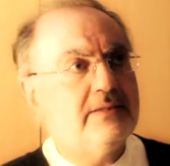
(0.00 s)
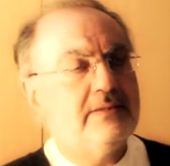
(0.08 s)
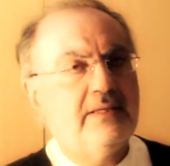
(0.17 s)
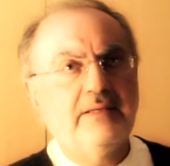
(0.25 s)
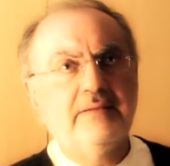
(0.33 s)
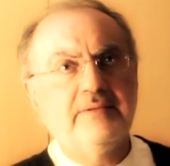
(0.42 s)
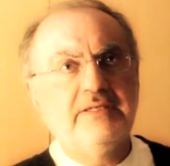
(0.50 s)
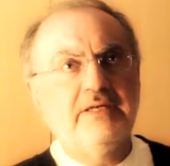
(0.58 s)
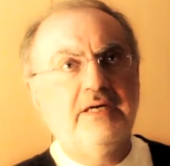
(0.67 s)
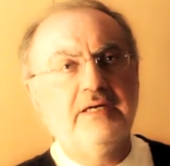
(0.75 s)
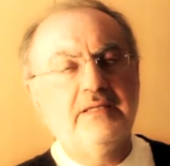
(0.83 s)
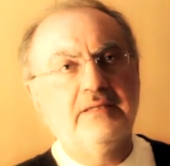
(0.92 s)
When he
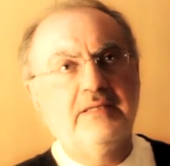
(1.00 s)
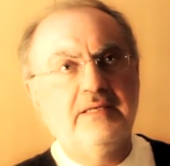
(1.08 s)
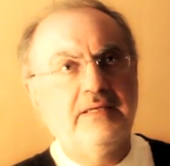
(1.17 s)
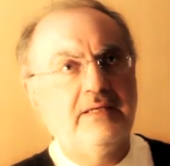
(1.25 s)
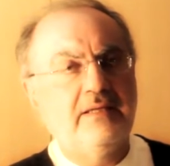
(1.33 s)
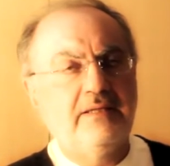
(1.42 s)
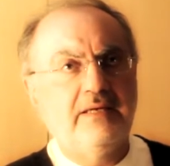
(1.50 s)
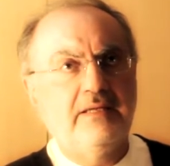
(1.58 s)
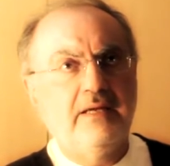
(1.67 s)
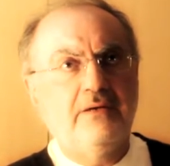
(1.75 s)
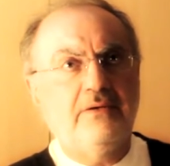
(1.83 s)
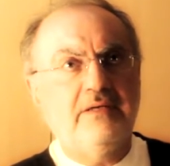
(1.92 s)
hurled the
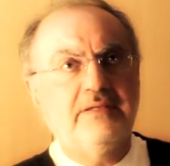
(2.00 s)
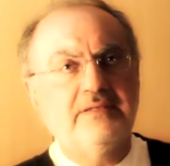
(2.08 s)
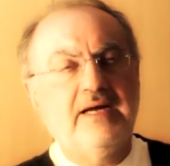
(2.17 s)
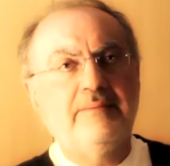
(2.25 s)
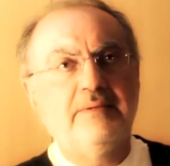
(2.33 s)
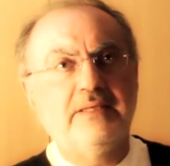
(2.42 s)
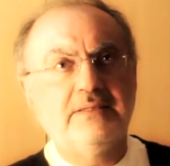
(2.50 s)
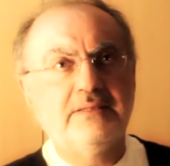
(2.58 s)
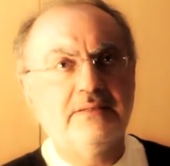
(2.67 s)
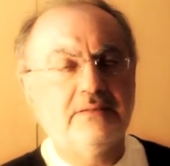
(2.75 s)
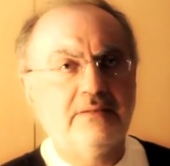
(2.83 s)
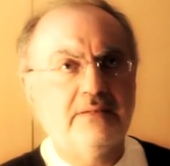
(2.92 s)
lawh, the
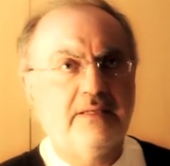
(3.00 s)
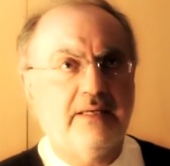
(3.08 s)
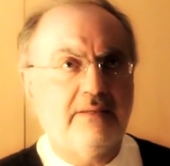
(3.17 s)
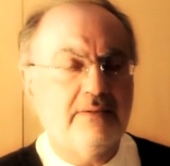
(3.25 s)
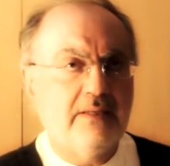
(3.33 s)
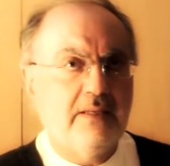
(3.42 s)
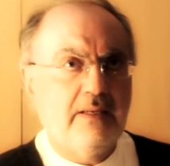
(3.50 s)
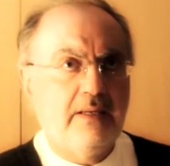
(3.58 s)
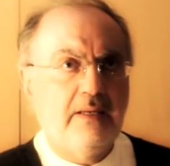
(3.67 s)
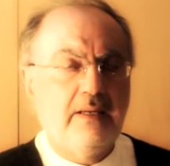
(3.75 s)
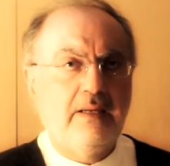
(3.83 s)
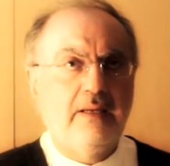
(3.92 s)
tablets, to the ground.
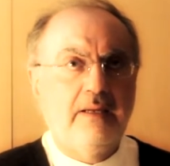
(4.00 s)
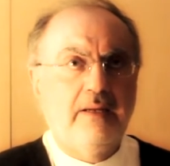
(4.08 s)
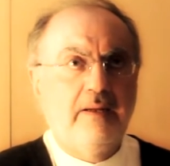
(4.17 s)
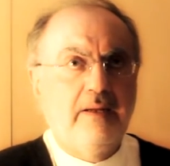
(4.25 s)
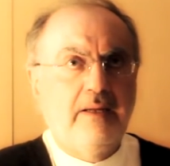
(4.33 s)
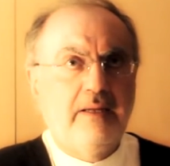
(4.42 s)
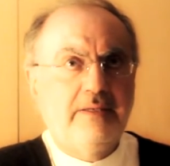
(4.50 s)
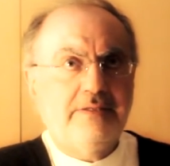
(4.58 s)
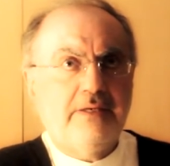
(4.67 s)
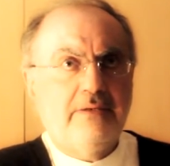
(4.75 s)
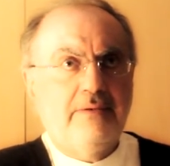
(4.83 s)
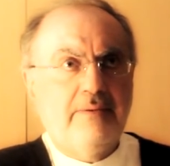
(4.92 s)

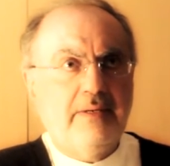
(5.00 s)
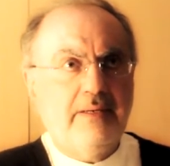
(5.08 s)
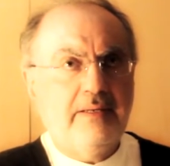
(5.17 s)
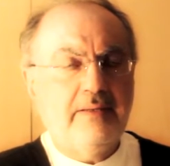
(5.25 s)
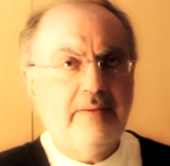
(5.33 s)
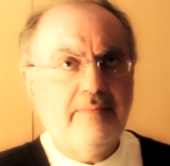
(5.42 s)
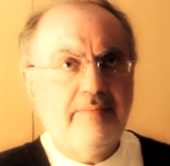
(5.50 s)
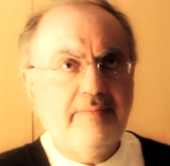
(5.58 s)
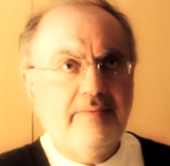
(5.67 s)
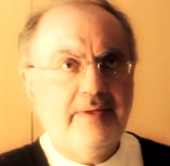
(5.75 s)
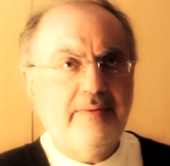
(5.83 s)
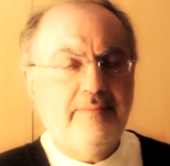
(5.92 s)
So
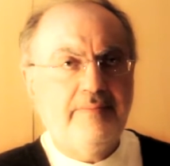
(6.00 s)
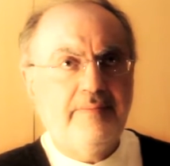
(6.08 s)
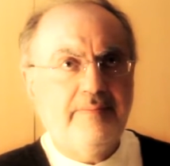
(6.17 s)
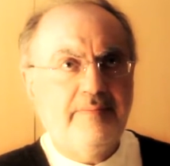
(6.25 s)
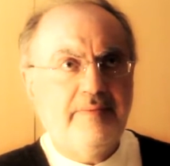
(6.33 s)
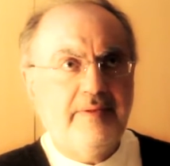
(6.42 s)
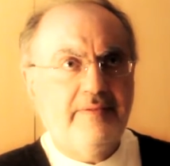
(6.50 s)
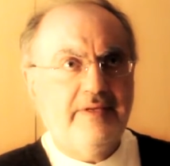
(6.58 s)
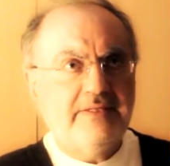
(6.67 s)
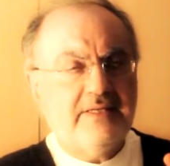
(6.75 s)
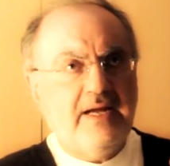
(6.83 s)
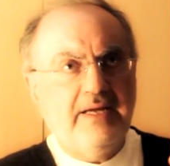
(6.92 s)

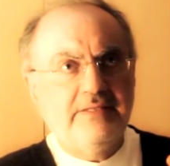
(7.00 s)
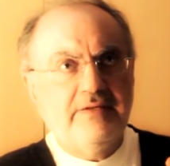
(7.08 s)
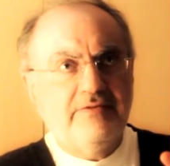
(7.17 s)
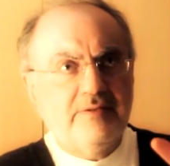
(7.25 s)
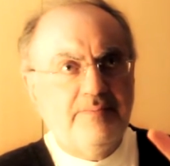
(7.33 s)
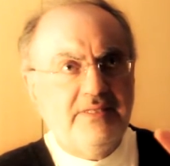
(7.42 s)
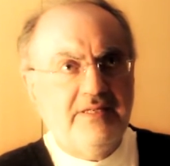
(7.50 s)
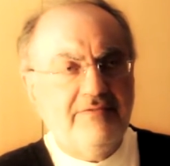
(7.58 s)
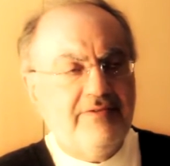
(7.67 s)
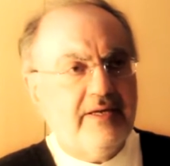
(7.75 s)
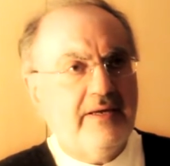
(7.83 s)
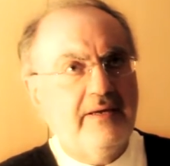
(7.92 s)
these kinds of
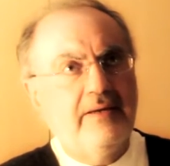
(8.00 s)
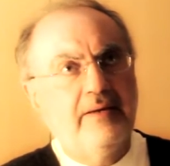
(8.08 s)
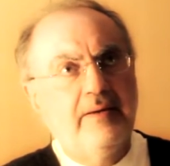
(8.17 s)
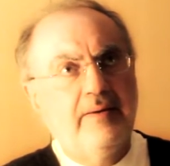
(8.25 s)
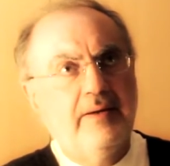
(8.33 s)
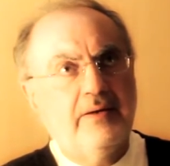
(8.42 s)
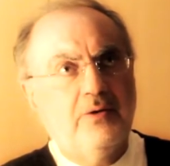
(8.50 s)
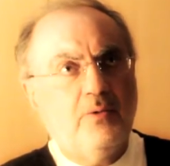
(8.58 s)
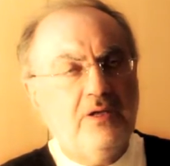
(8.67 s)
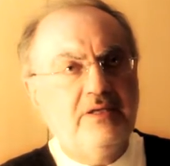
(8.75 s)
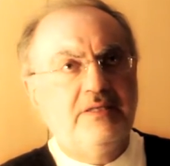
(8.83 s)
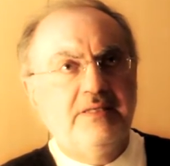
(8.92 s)
specific
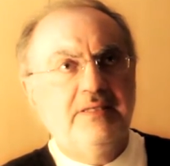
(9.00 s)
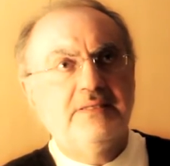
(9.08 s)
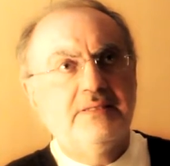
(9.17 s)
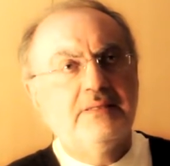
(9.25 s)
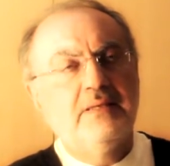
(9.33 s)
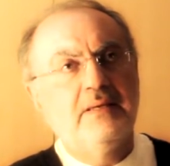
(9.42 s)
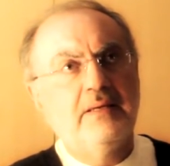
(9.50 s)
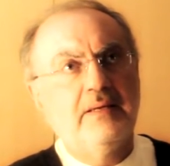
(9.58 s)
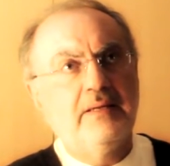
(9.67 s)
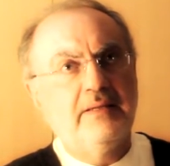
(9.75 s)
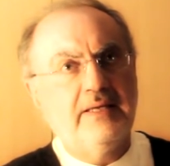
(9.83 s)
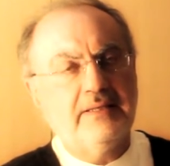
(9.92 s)
qualities
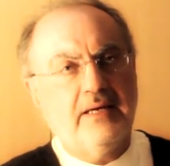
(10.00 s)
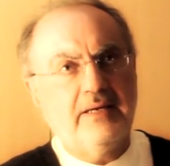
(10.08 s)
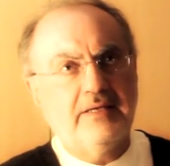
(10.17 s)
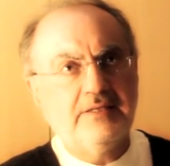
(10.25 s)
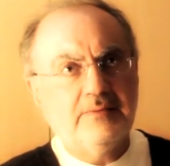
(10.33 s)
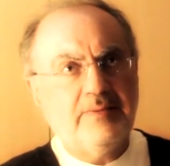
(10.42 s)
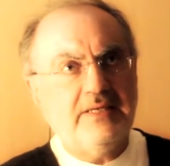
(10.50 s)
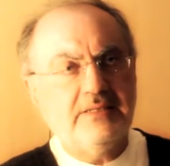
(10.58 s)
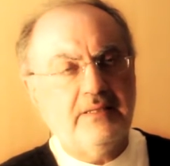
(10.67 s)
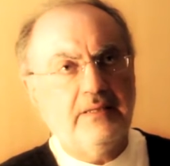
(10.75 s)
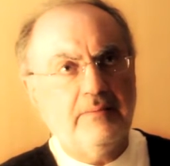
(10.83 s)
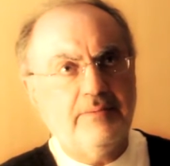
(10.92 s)
that are
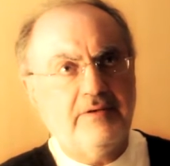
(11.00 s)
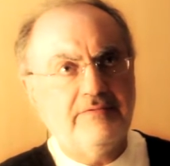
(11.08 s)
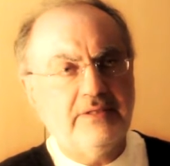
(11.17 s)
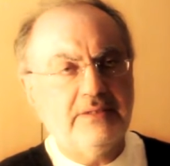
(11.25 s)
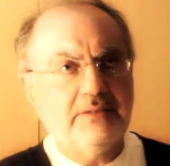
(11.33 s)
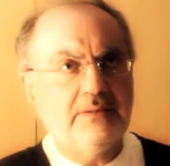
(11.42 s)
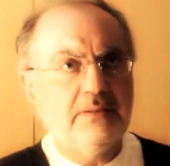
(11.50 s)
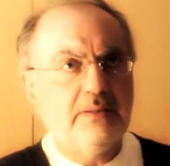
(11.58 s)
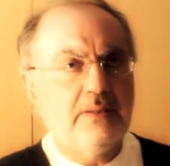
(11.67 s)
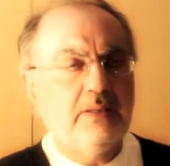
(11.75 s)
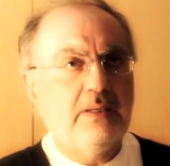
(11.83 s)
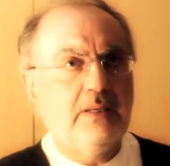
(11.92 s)
expressed in the prophets.
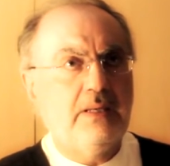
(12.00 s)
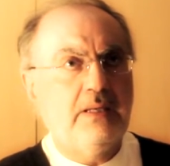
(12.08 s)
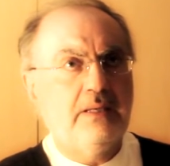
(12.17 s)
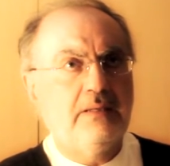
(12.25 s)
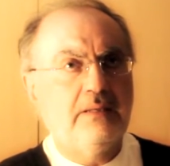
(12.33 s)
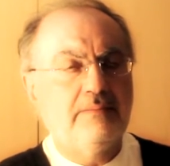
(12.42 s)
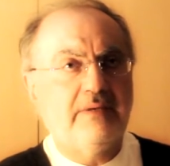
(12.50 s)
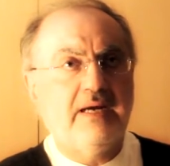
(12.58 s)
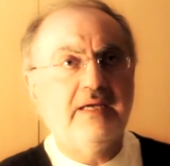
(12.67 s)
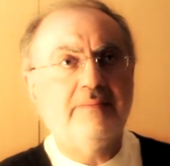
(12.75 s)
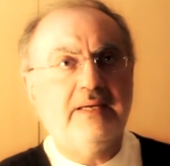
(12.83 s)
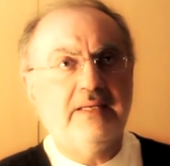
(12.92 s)

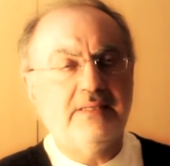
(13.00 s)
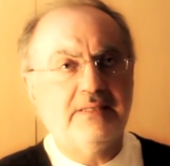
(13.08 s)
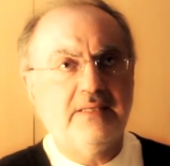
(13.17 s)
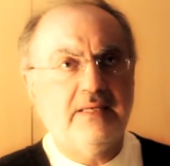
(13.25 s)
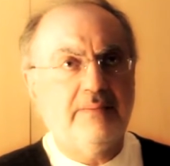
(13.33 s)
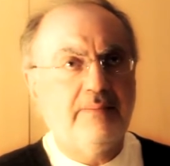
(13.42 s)
Ibrahim a.s.